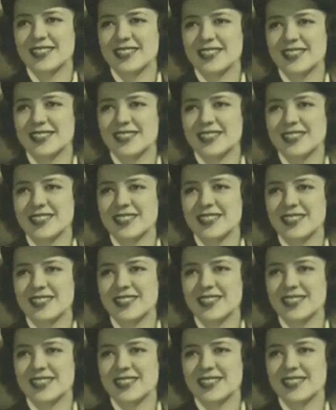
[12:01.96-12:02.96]

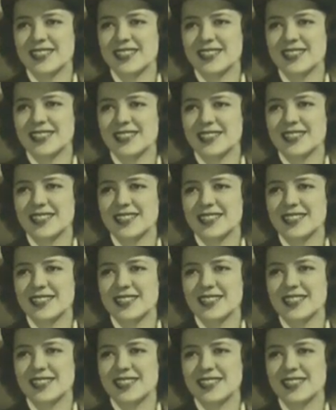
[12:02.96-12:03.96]

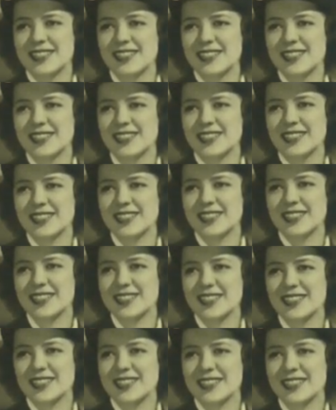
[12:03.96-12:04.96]

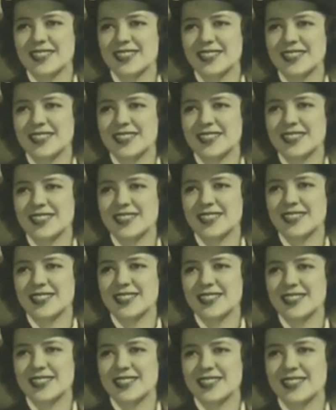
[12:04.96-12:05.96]

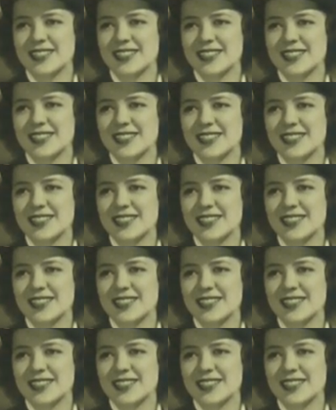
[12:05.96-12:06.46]
(silent)